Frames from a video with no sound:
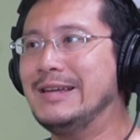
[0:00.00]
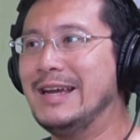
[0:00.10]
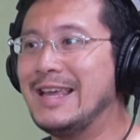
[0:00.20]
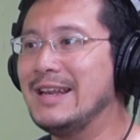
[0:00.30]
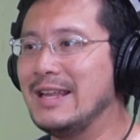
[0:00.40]

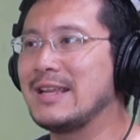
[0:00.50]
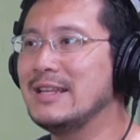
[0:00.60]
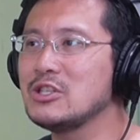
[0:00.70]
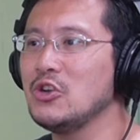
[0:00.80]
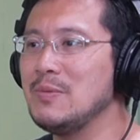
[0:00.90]
again like
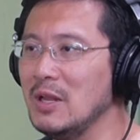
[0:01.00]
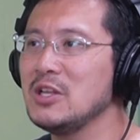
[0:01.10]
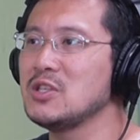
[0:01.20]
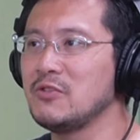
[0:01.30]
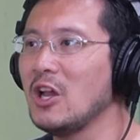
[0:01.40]
literally
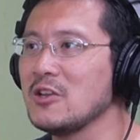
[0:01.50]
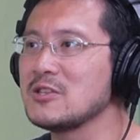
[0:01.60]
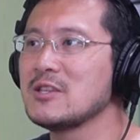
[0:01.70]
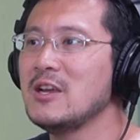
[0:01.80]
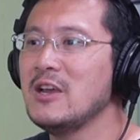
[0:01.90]
millions of dollars